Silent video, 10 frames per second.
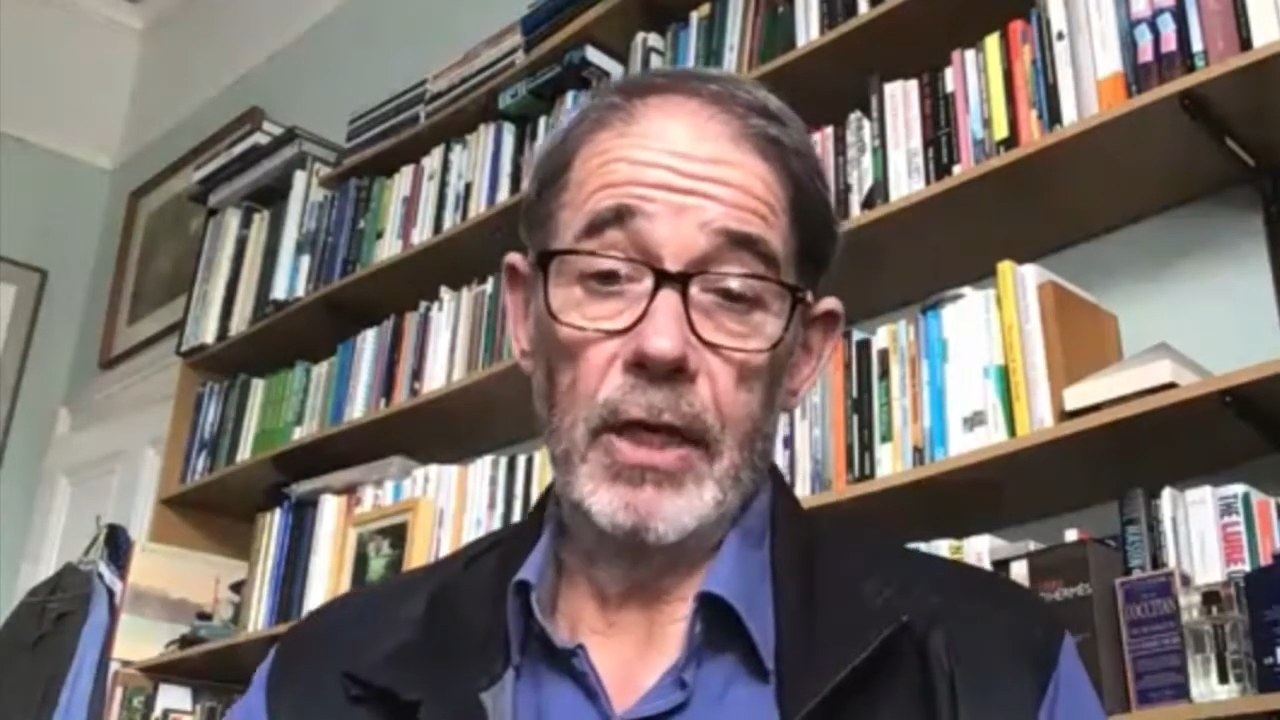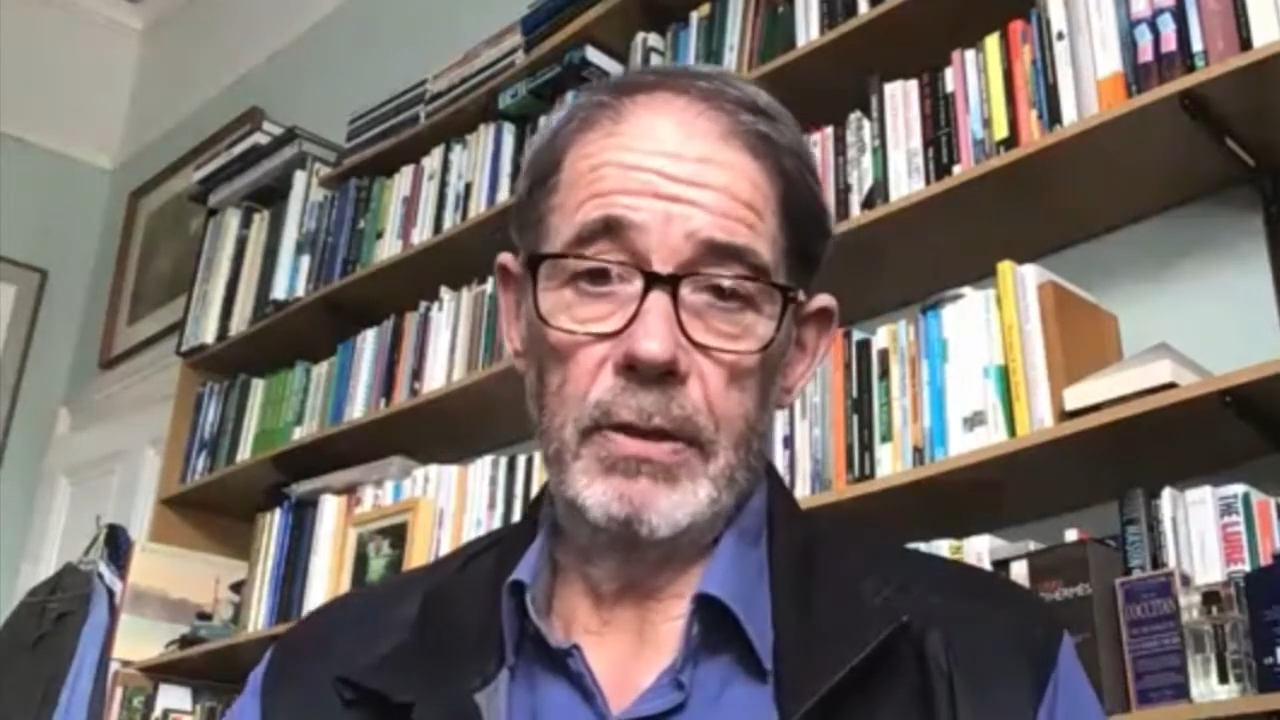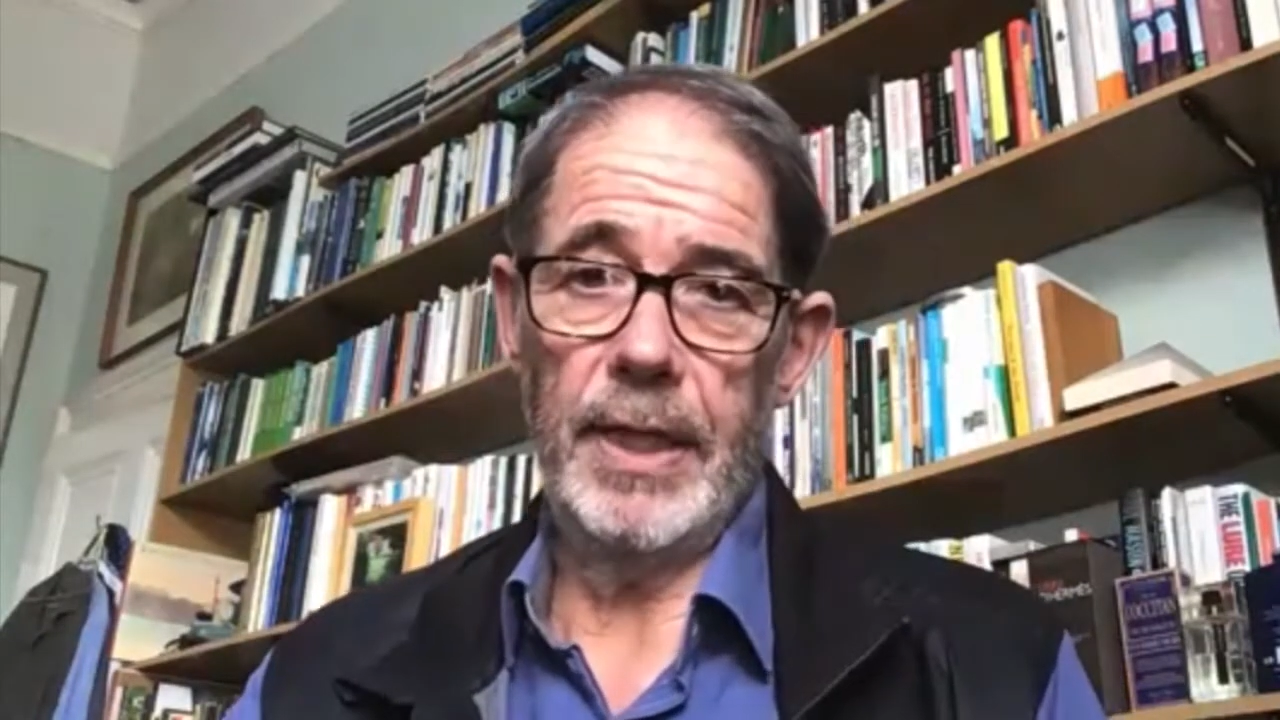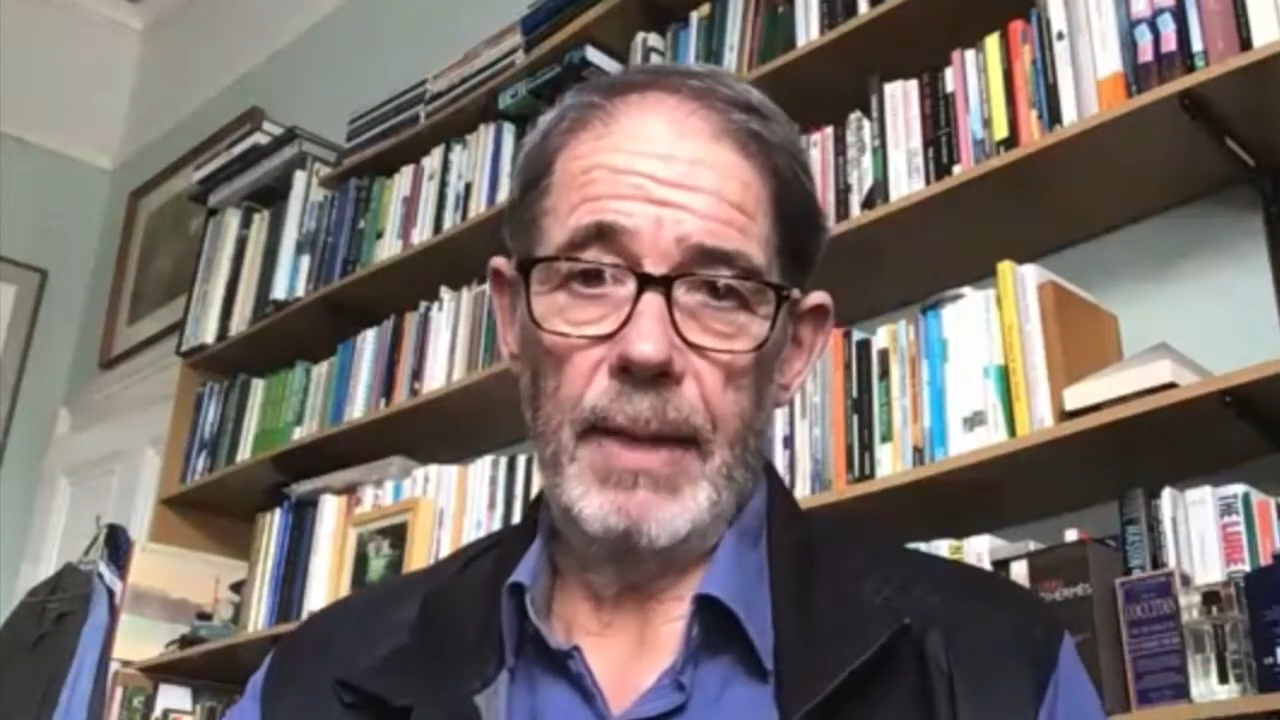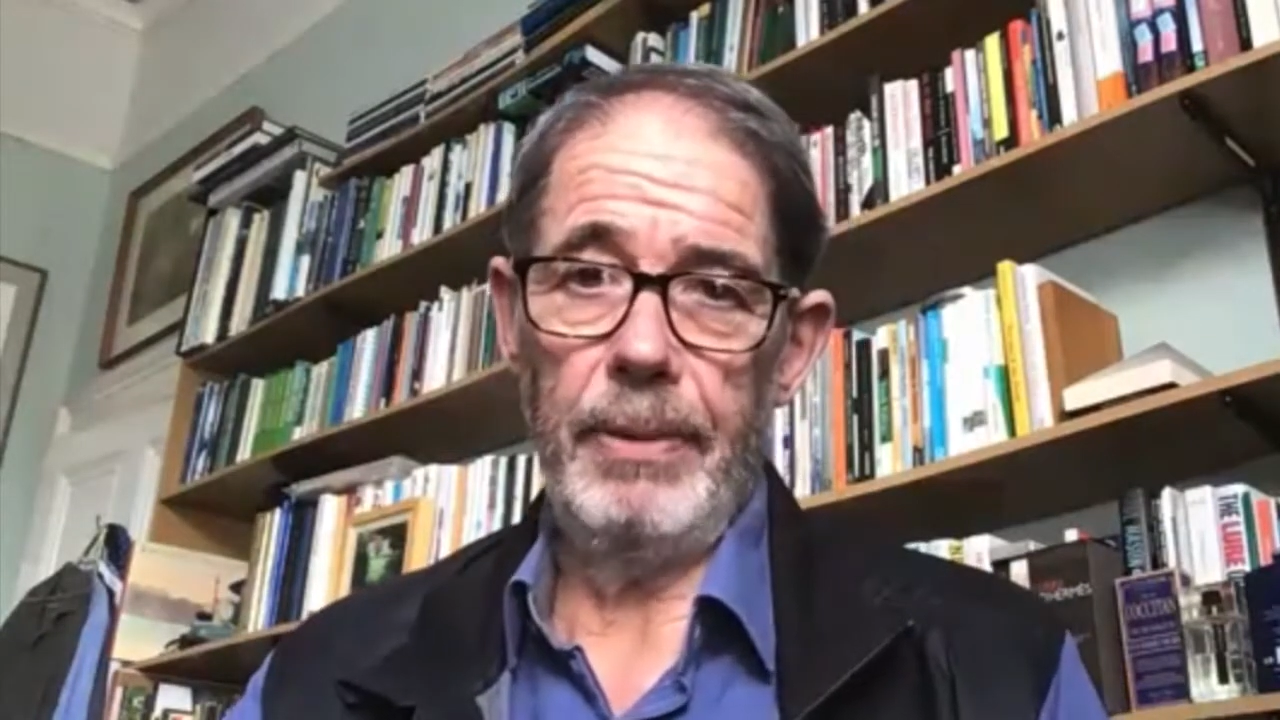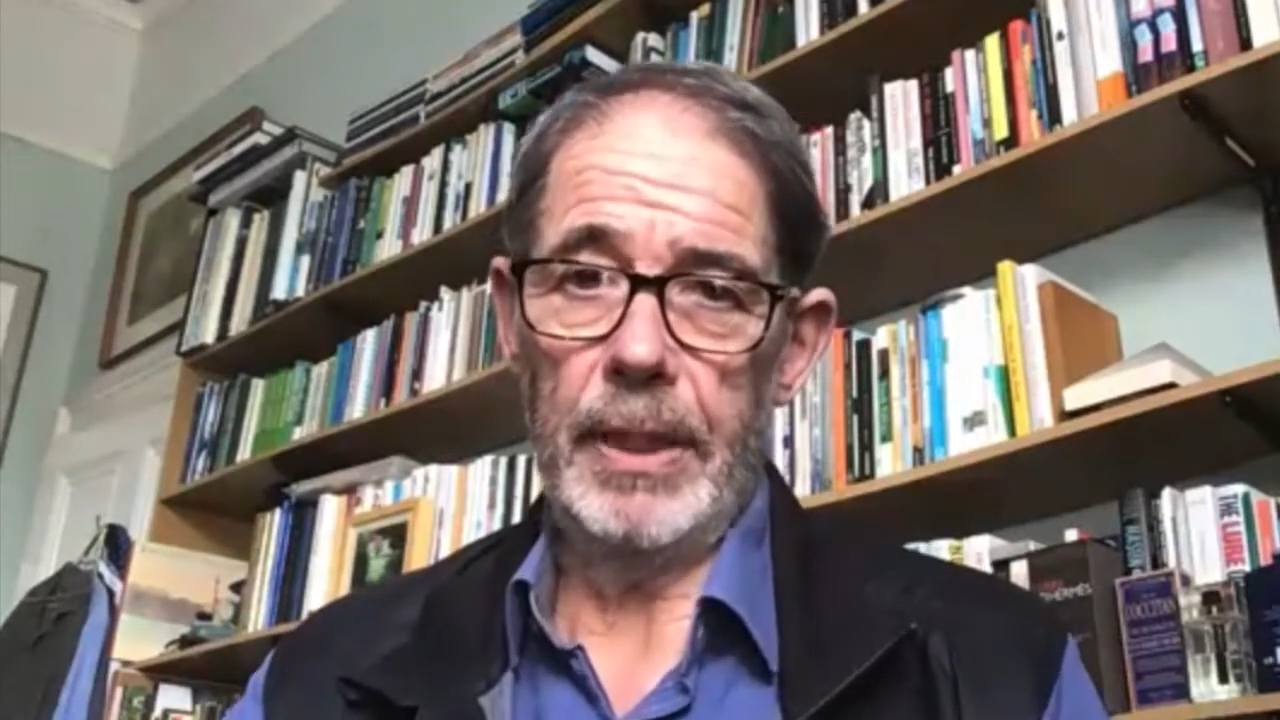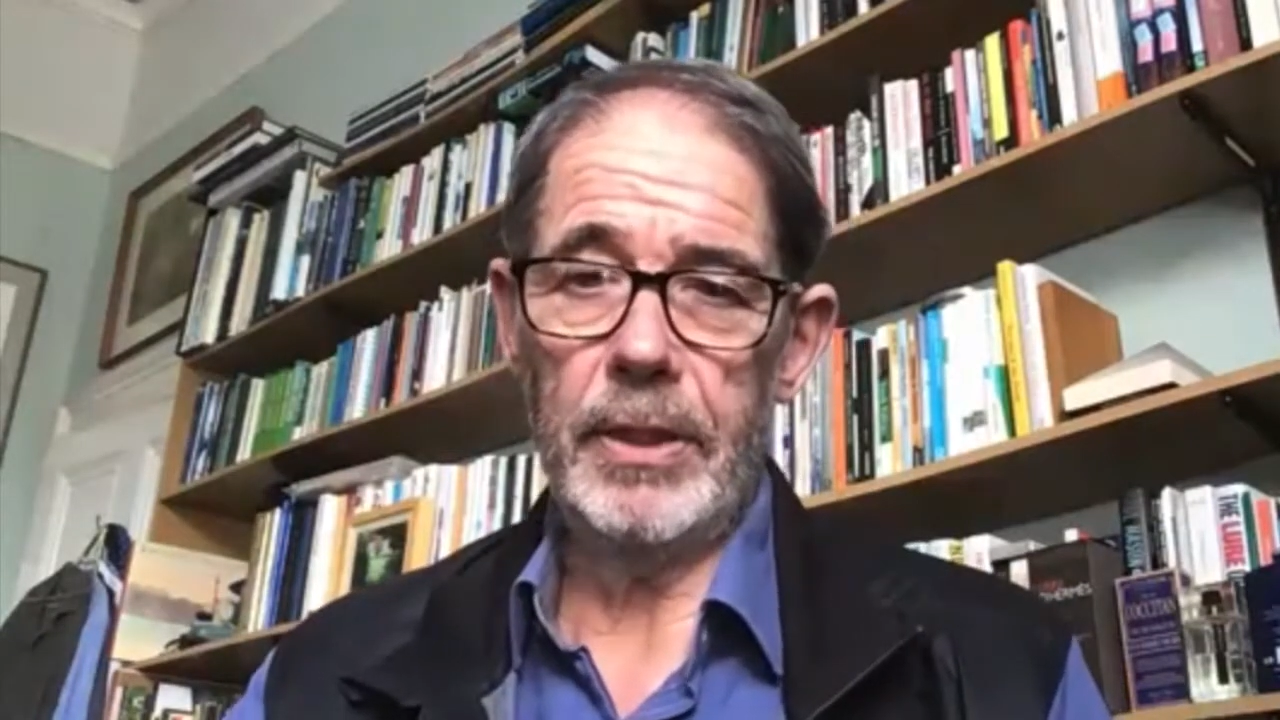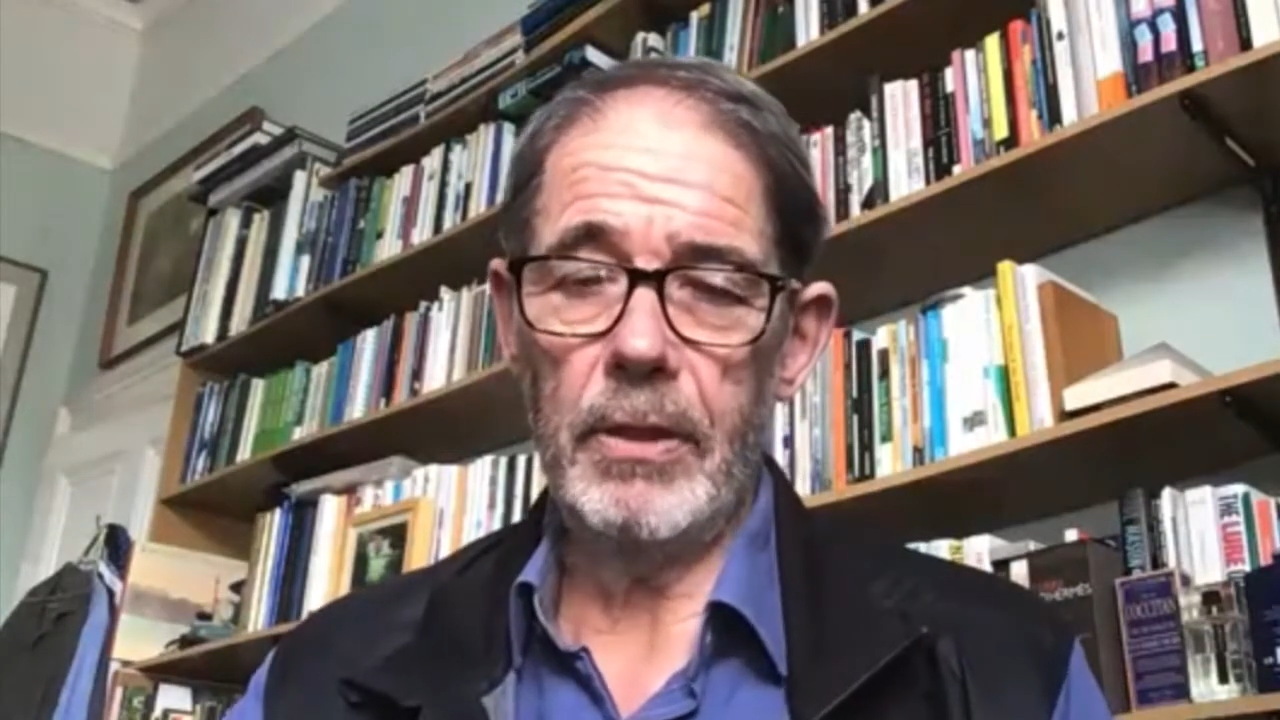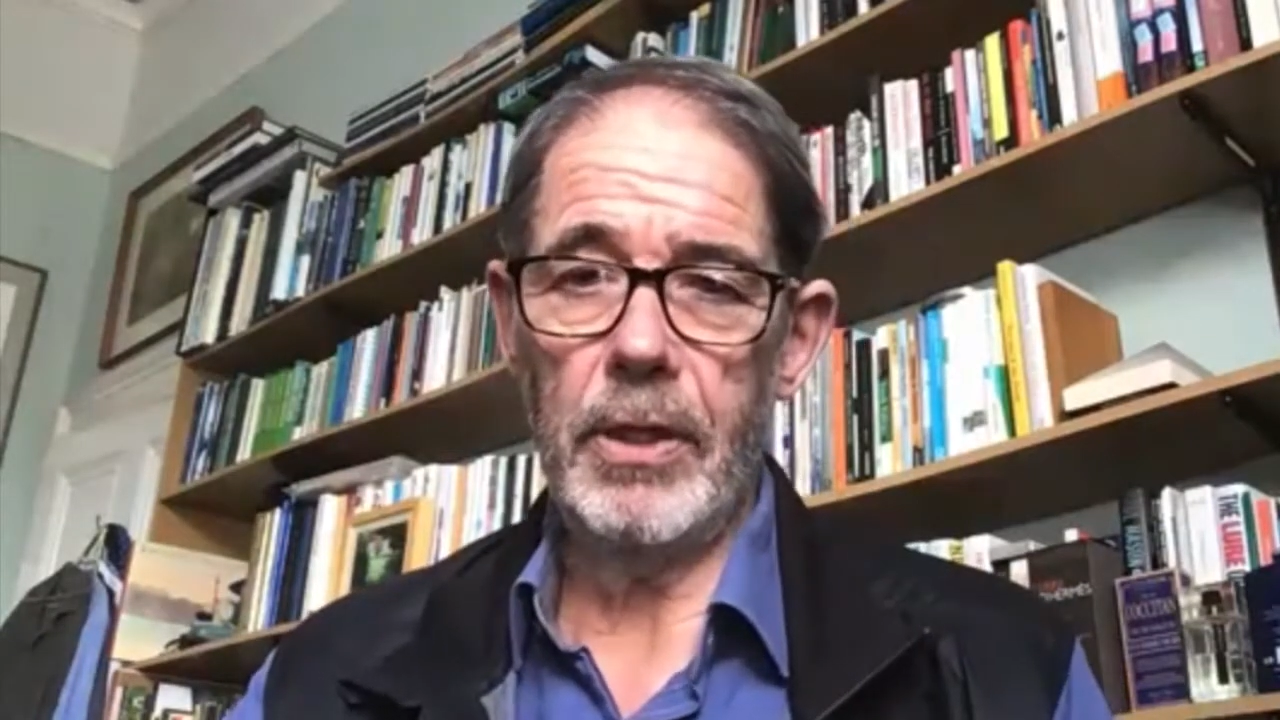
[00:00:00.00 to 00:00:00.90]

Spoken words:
owe their political